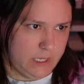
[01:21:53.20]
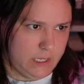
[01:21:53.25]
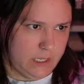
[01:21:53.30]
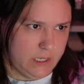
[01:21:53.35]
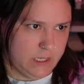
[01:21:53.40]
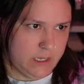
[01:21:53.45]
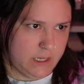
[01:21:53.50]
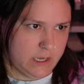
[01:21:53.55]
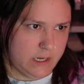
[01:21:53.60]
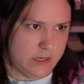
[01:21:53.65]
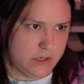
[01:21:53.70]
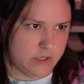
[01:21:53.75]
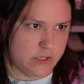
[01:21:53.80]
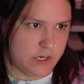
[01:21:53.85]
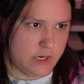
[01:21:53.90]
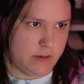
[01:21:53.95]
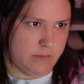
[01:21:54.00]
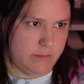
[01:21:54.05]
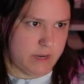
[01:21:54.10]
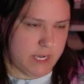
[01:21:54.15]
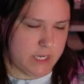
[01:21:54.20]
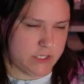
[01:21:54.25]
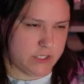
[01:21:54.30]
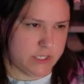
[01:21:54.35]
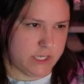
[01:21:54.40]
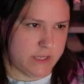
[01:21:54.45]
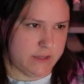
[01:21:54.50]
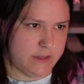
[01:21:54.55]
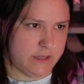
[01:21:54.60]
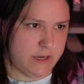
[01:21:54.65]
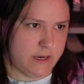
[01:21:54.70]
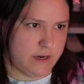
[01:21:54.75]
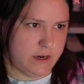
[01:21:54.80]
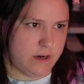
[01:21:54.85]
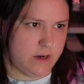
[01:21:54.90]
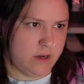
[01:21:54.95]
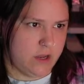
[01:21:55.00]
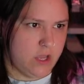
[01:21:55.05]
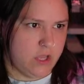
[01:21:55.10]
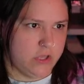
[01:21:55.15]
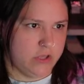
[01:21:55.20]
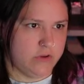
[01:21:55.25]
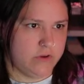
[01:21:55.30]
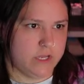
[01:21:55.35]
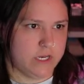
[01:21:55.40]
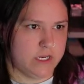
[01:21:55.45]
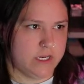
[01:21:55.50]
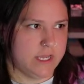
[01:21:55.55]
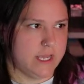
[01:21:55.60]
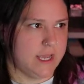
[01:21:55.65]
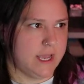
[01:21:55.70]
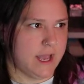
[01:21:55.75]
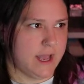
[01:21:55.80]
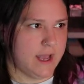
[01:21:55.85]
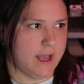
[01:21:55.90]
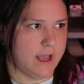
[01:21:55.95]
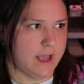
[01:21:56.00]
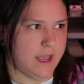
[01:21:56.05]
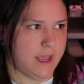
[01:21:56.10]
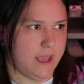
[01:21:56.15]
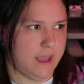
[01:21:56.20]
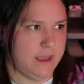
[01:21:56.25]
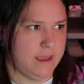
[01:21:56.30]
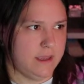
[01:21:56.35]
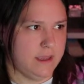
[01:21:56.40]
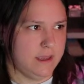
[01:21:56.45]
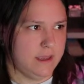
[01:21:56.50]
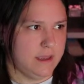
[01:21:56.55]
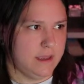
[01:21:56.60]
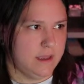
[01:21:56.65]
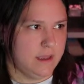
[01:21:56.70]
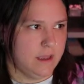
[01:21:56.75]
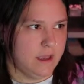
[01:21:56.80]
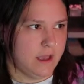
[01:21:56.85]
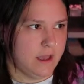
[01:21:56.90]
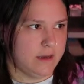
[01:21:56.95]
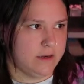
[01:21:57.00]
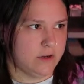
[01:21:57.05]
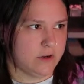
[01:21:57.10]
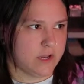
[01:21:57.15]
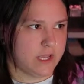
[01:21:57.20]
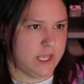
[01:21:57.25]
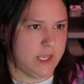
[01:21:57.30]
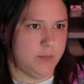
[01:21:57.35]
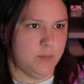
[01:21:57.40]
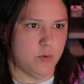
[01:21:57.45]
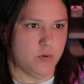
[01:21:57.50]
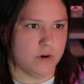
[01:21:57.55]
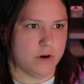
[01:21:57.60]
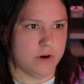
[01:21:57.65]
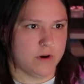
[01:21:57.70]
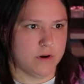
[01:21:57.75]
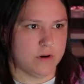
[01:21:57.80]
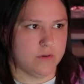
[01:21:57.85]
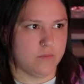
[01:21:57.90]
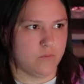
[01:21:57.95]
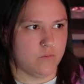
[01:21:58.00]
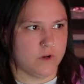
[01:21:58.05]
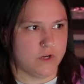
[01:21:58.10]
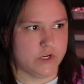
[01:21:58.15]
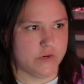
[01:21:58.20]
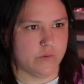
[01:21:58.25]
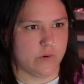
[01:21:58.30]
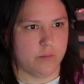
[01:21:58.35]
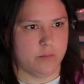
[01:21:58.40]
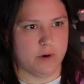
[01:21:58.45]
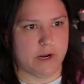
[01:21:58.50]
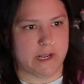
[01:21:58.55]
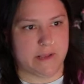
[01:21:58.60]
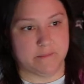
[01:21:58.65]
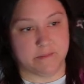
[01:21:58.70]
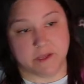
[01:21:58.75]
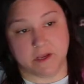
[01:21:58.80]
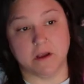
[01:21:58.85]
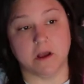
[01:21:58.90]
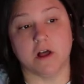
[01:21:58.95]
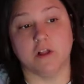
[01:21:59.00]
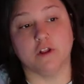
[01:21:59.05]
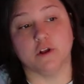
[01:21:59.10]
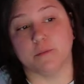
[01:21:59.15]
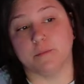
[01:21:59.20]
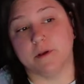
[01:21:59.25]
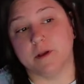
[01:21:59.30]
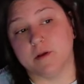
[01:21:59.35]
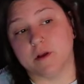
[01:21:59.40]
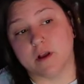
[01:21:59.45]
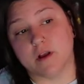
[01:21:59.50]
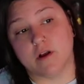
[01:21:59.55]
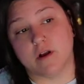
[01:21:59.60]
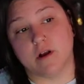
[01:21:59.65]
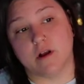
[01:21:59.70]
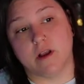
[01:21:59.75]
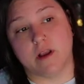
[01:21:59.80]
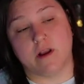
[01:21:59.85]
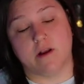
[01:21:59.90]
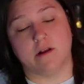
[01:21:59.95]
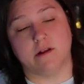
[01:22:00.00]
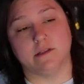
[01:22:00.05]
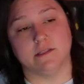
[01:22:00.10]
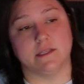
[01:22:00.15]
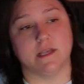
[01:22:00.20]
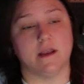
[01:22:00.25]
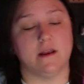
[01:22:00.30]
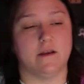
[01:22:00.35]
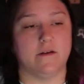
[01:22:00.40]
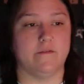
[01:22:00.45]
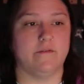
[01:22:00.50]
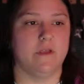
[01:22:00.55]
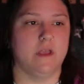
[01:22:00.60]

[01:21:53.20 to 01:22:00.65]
Kind of try and match that there. You can hit I on your keyboard, which will bring up the color picker here inside of